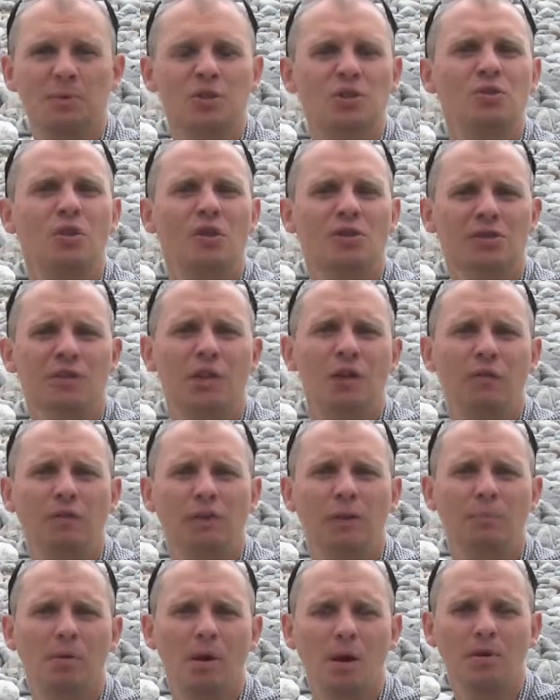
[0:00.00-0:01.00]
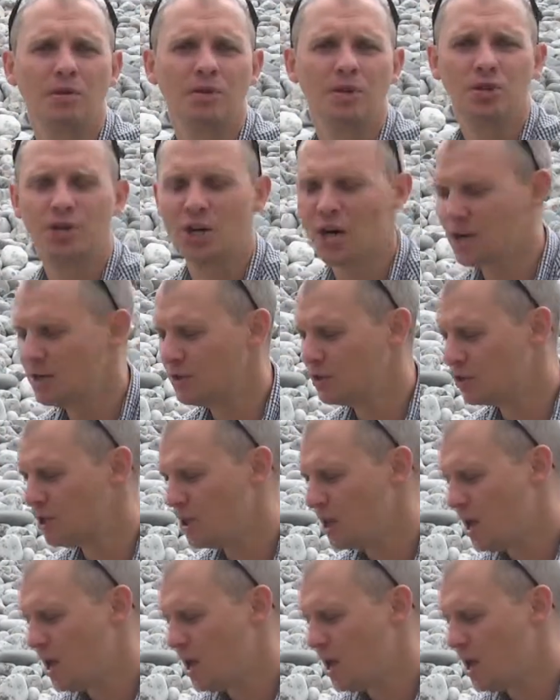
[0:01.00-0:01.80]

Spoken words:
It's not a skillful approach to change.